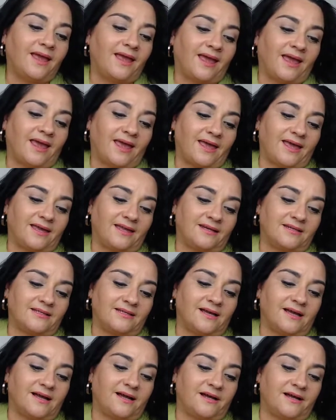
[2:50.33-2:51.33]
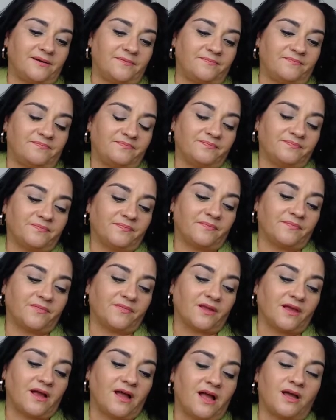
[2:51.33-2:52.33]
And
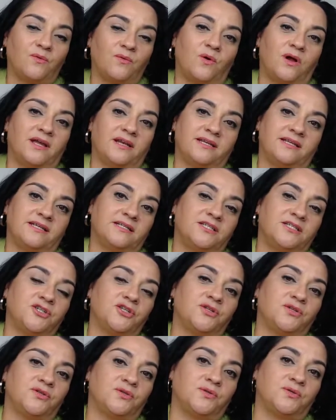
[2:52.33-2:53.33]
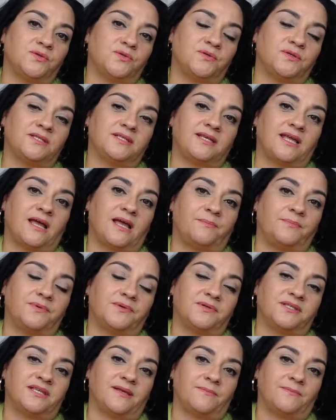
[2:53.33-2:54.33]
I wanted to sample
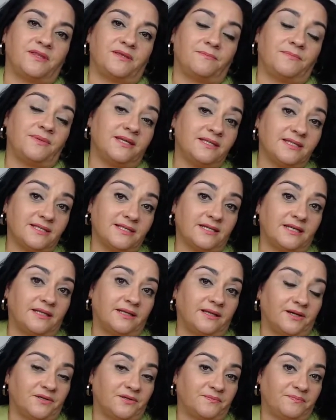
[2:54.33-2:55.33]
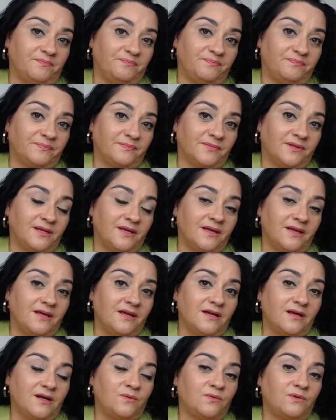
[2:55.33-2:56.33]
some of the men's cologne.
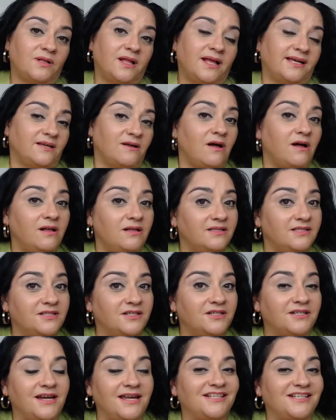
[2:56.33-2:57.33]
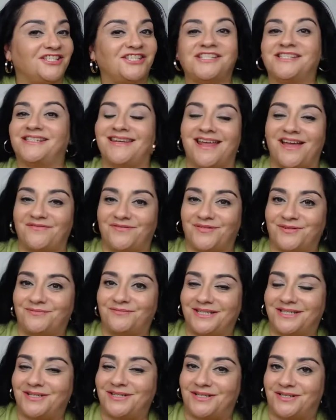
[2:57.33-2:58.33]
Well, I called her and she never
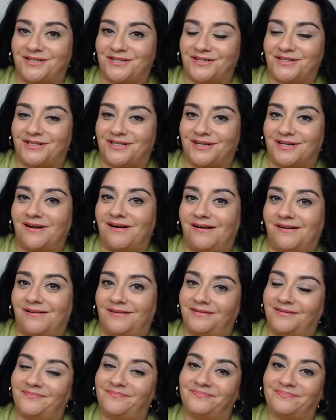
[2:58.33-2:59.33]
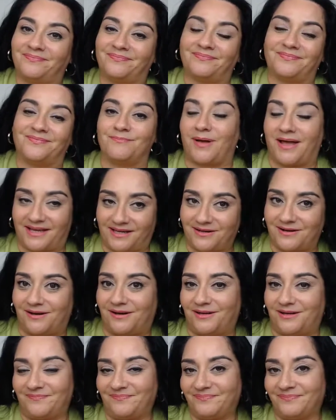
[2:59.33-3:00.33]
returned my
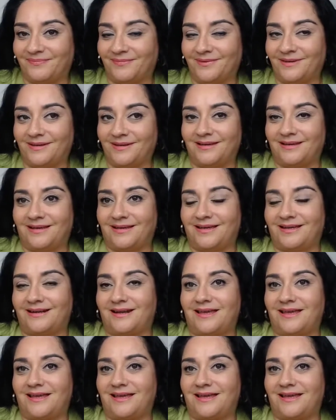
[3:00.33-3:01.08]
call. And I